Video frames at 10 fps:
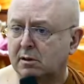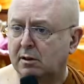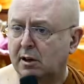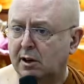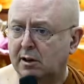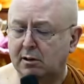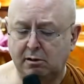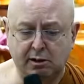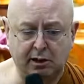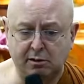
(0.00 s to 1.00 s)
And
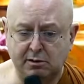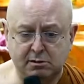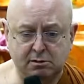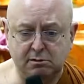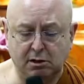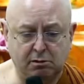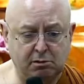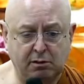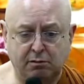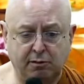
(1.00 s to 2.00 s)
now it's
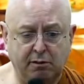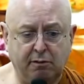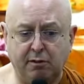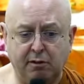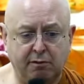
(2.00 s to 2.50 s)
very, very,